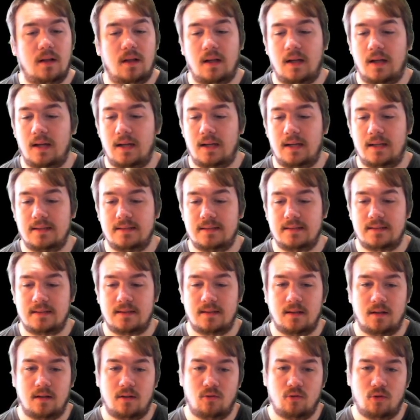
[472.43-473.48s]

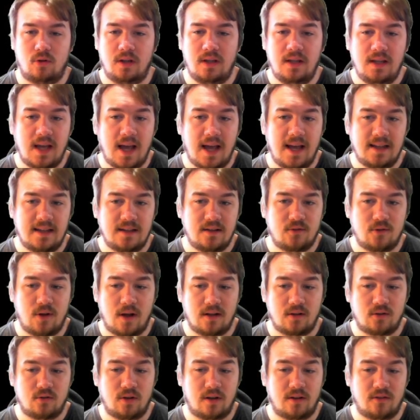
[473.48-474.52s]
and rook e8
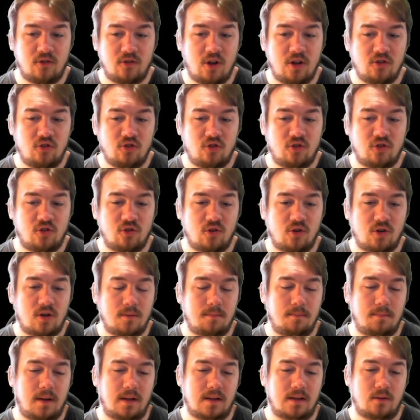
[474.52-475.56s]
trying to exchange the
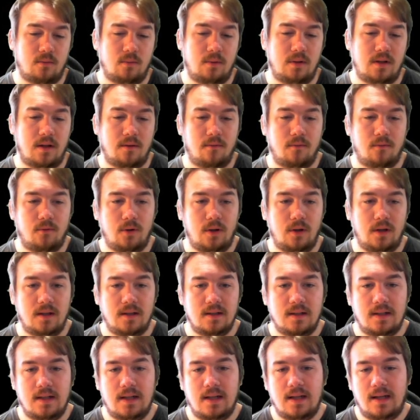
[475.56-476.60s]
rook, but queen f3.
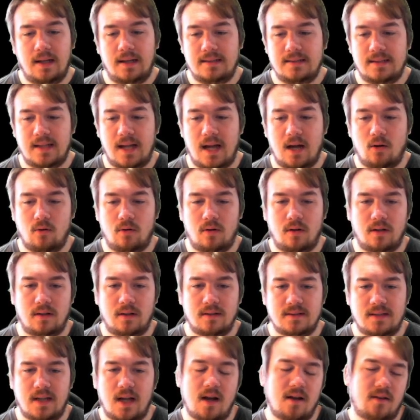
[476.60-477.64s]
Now
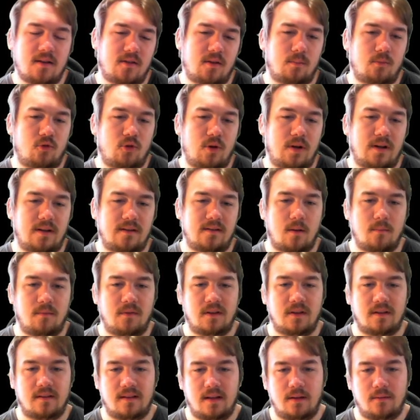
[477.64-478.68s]
there are some tricks,
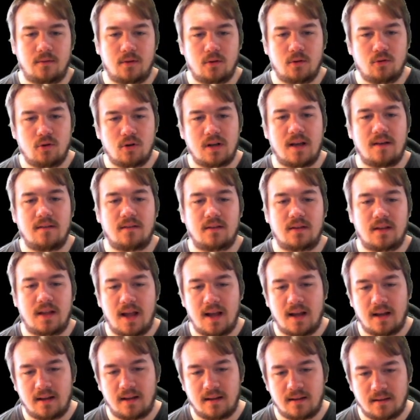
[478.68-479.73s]
obviously. If the rook ever
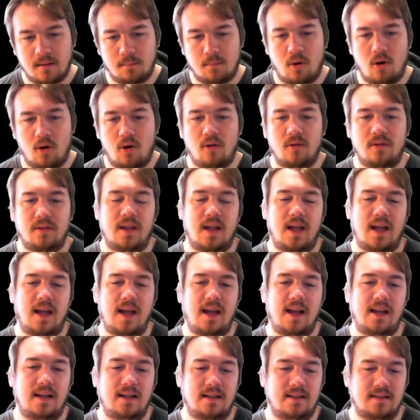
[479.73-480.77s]
takes, the pawn
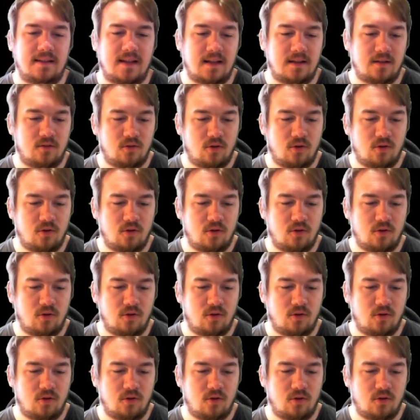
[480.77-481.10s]
takes, then the